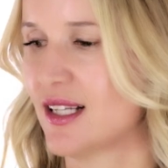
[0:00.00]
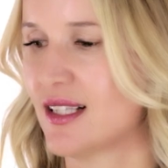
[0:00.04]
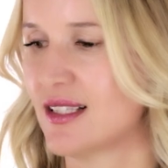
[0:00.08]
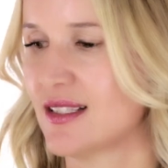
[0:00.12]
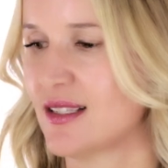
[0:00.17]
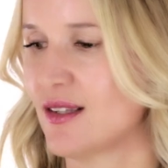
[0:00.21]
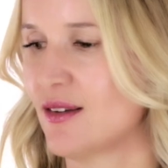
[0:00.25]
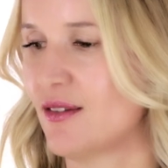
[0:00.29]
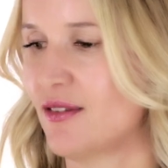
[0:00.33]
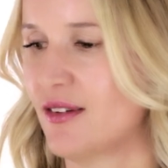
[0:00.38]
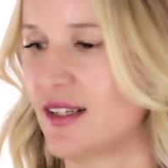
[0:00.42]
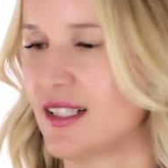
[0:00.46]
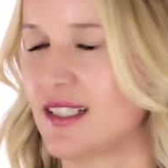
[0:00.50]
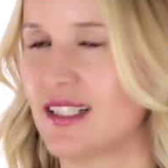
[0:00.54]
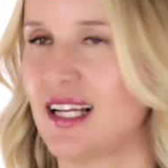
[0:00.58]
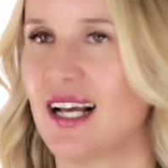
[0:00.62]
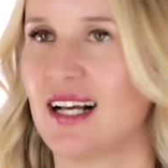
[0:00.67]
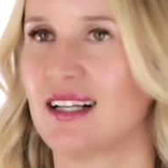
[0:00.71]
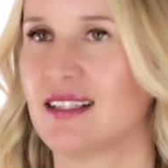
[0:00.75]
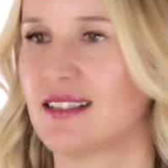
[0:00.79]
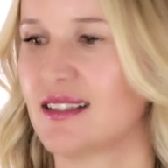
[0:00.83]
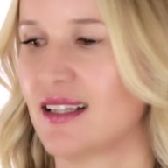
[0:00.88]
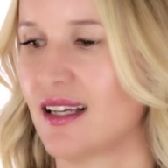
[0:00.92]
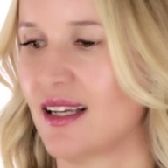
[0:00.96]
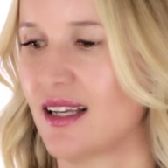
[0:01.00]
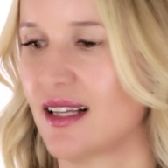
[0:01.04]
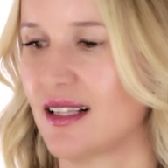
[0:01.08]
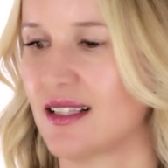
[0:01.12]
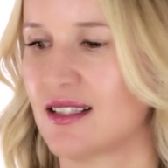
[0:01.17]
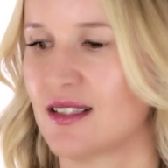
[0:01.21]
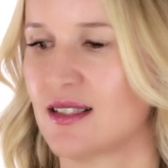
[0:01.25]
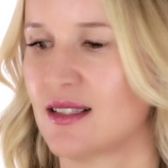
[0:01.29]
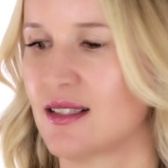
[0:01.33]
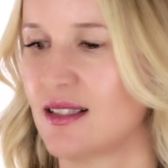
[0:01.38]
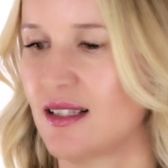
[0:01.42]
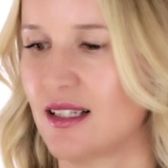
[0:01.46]
It's fantastic.
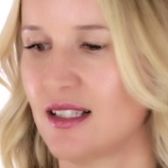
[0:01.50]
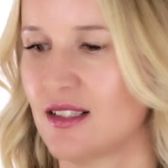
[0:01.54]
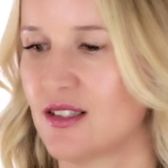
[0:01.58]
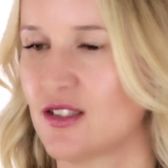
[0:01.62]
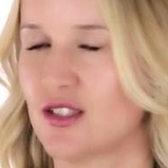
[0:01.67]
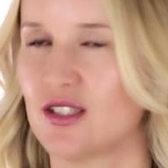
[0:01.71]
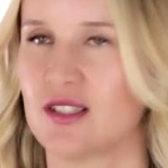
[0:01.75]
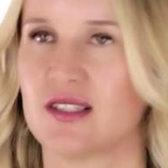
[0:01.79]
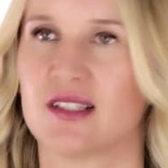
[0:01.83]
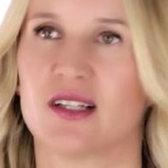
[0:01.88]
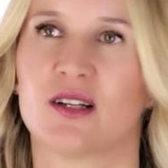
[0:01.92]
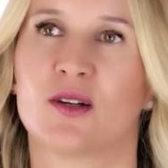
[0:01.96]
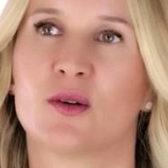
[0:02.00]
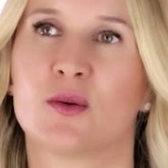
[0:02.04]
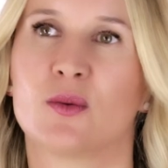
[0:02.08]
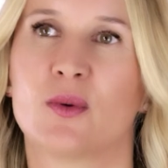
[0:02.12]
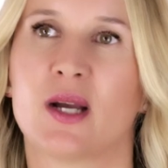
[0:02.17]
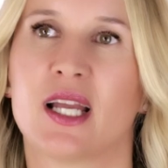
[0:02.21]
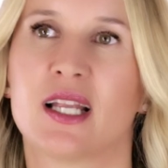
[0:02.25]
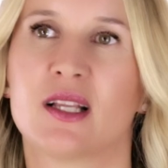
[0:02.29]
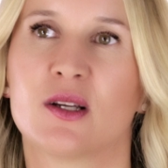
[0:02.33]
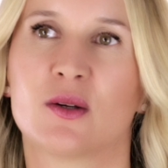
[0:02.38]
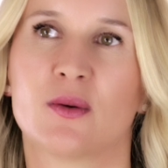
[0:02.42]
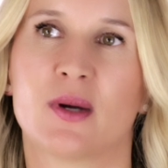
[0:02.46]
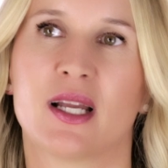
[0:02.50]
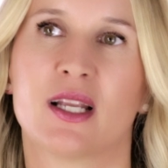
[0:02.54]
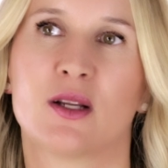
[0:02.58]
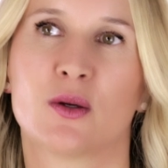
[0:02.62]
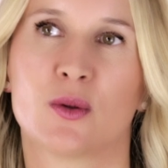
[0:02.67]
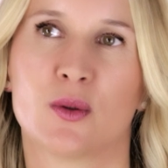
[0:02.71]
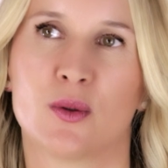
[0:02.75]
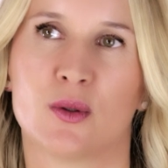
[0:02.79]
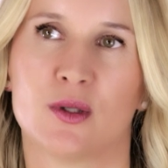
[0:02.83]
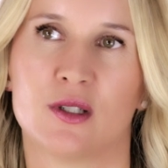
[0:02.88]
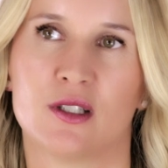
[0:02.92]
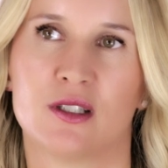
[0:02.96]
It's just a great
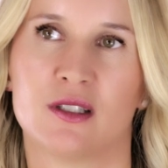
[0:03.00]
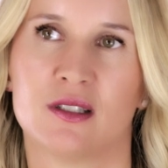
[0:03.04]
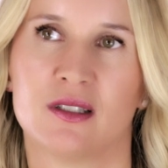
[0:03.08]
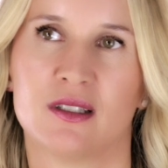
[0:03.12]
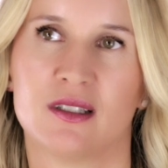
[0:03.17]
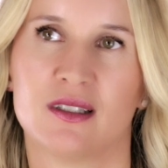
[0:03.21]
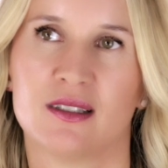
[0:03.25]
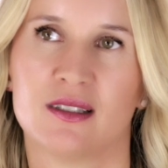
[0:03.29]
cool.